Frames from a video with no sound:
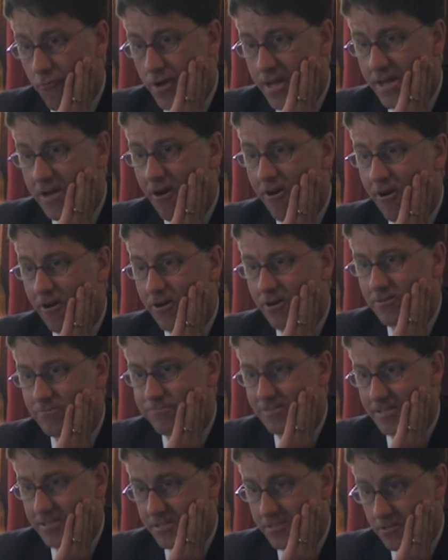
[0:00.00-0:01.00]
we
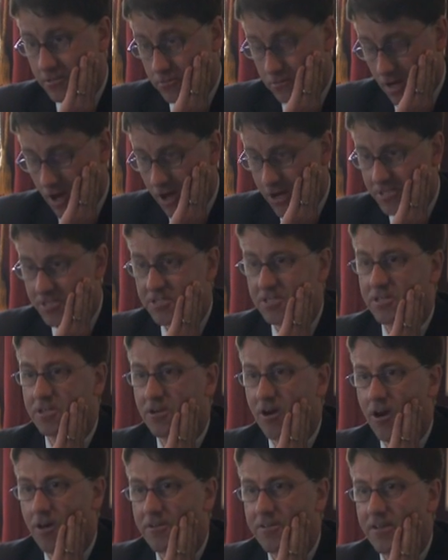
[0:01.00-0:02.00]
are in
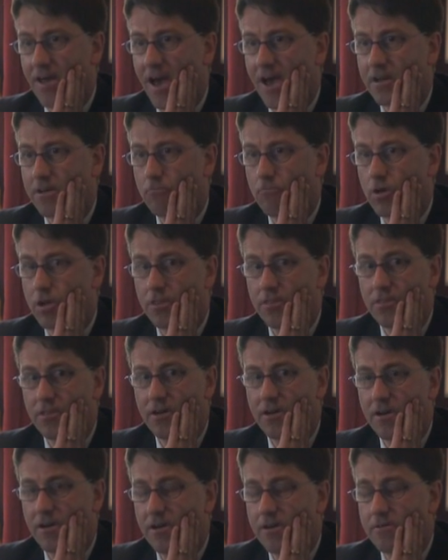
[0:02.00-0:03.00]
constant contact with
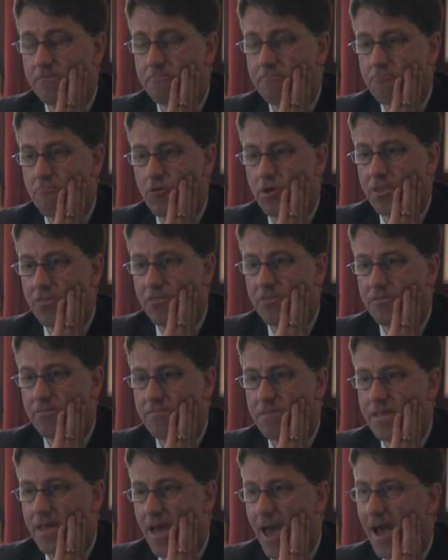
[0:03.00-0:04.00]

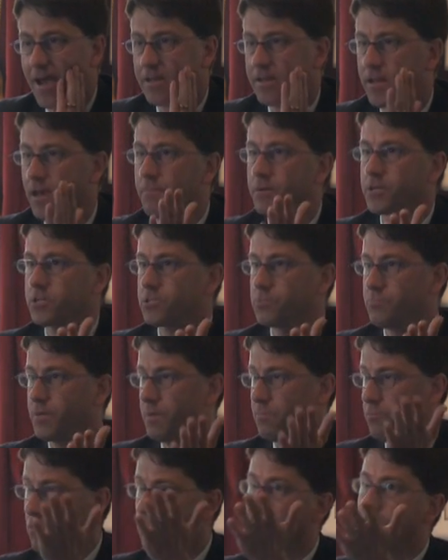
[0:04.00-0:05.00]
academics,
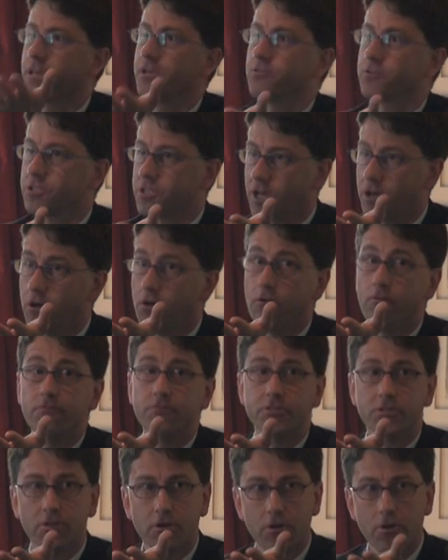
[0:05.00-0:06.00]
people like
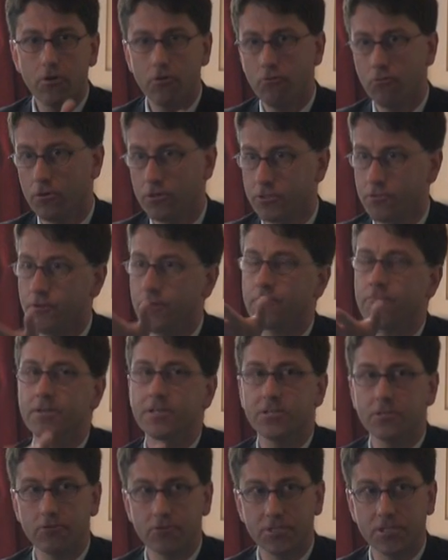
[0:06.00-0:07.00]
yourselves, who are doing
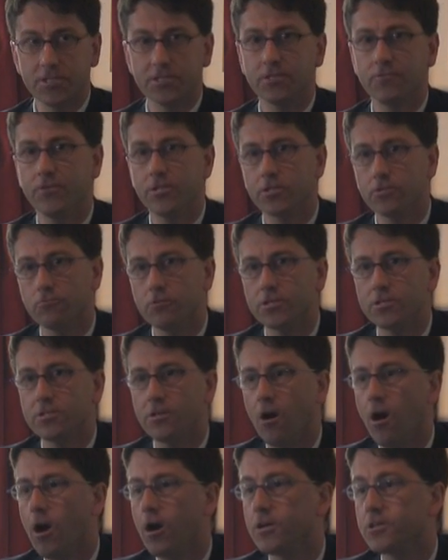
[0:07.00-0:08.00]
research that's of interest
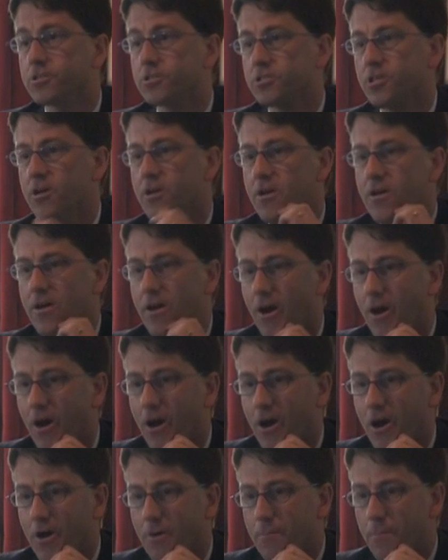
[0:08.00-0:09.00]
to us.
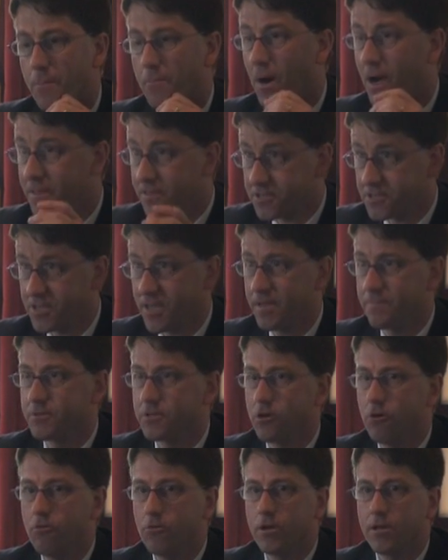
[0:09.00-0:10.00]
But by the same
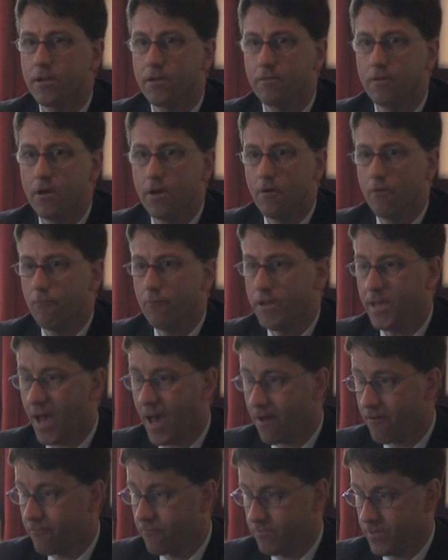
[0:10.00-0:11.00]
token, we
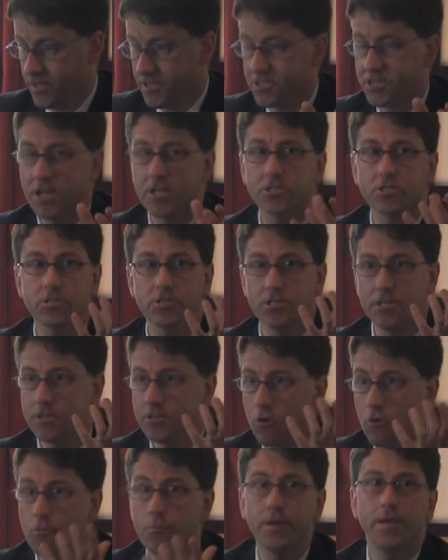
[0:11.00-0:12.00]
have essentially
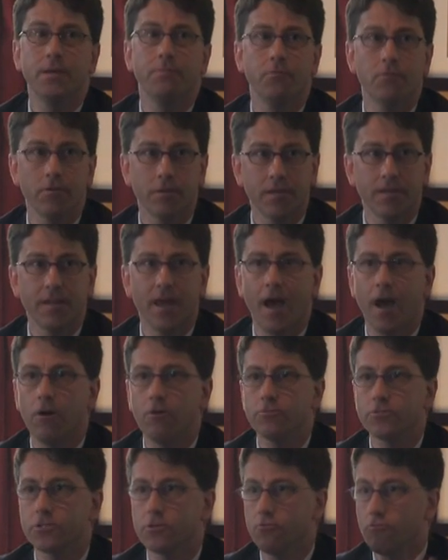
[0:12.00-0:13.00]
no people
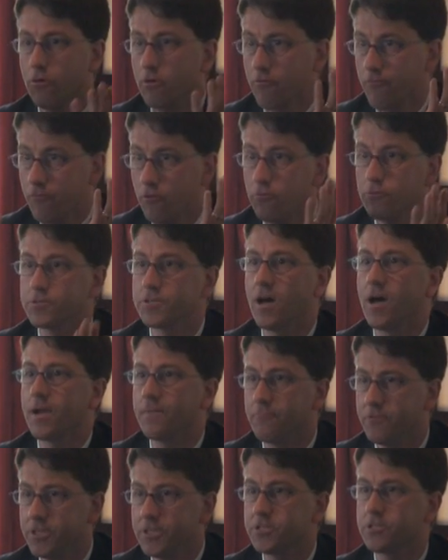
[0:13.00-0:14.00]
in-house who are
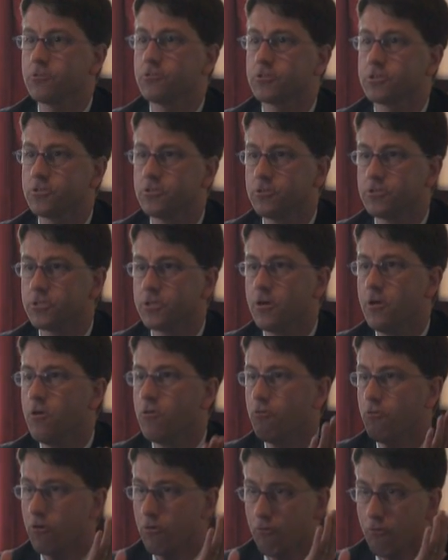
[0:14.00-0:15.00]
full-time researchers
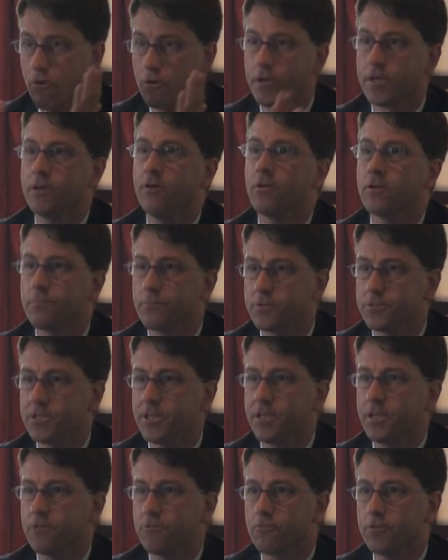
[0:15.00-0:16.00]
who are working on a
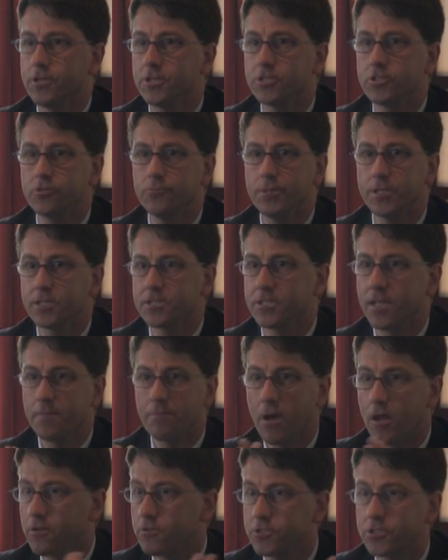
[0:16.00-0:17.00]
particular issue, because
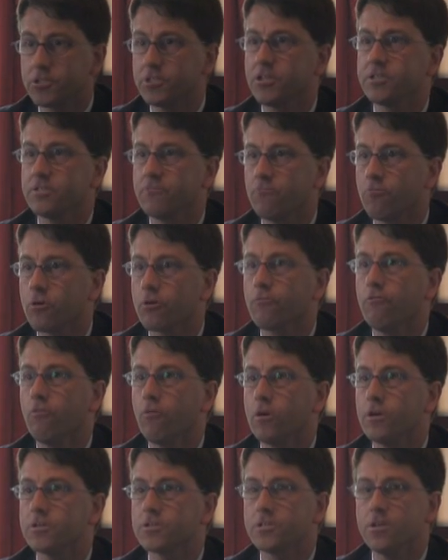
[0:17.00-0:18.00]
that model just doesn't work
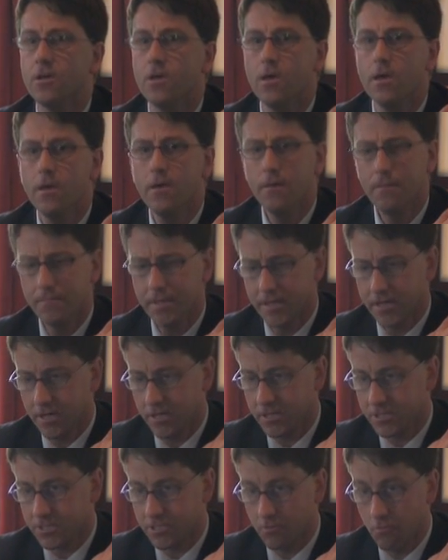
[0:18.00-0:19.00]
for us.
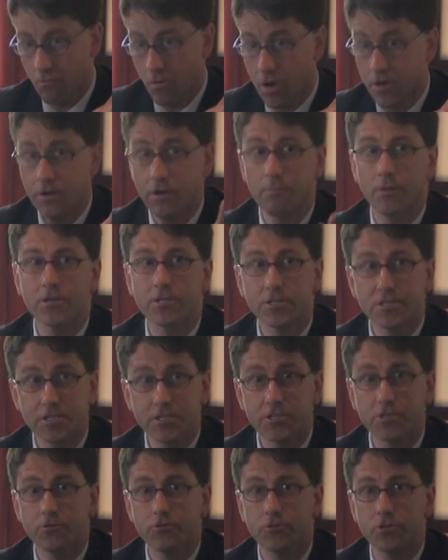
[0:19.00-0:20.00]
Because one, our budget
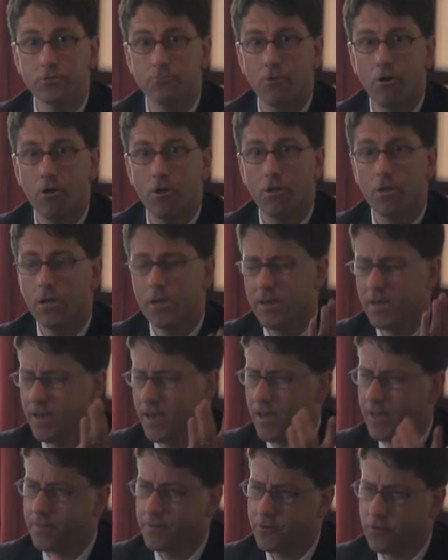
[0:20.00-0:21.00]
is too small,
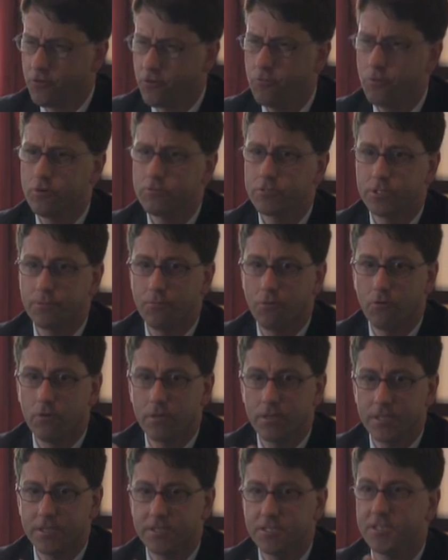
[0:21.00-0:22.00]
and two, most
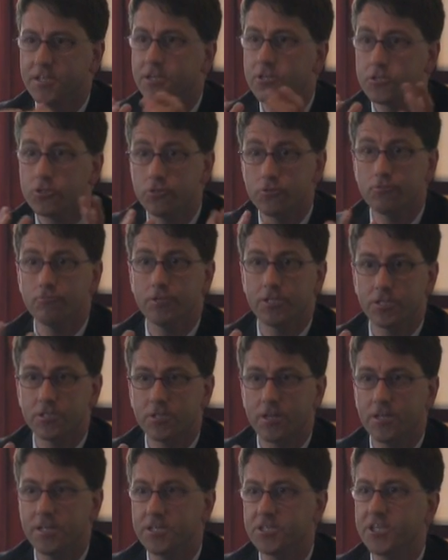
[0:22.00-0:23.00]
importantly, is the issues we
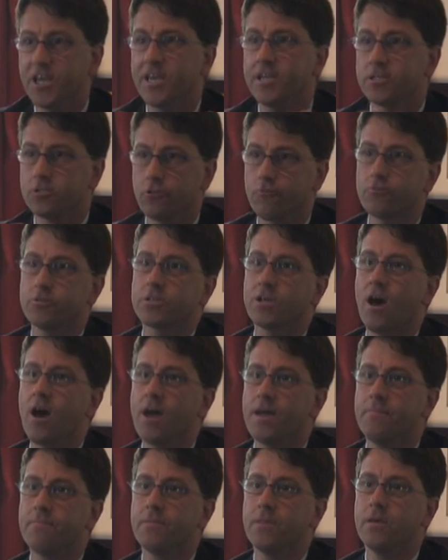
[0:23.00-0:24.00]
study change over
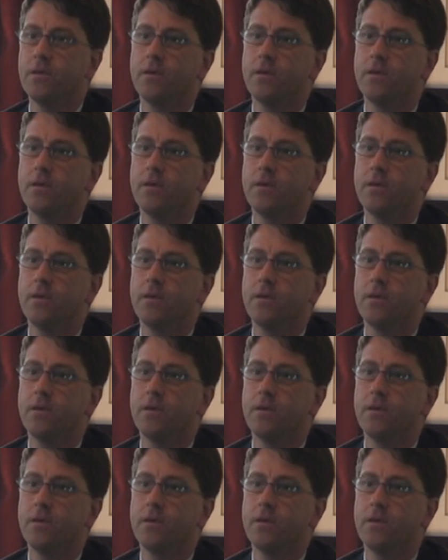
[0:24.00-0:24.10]
time.